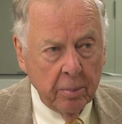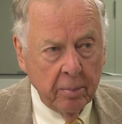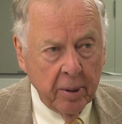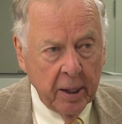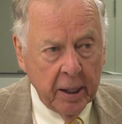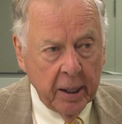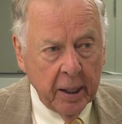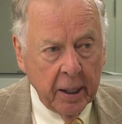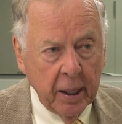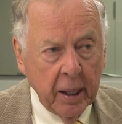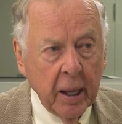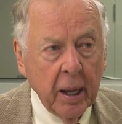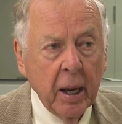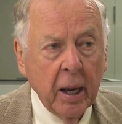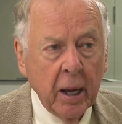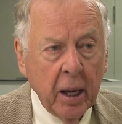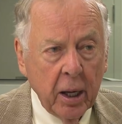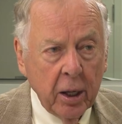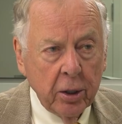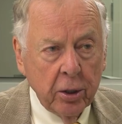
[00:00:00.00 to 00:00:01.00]
money
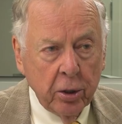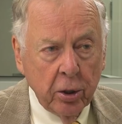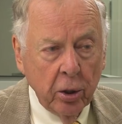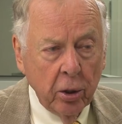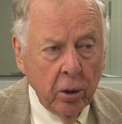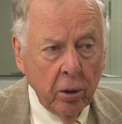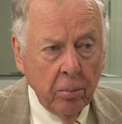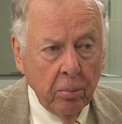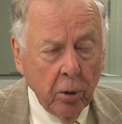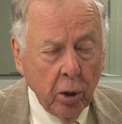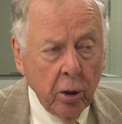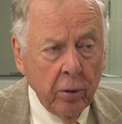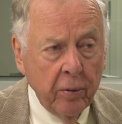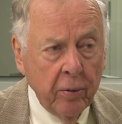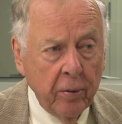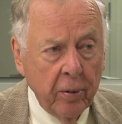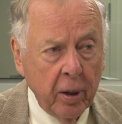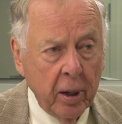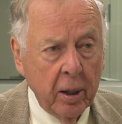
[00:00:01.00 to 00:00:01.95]
to move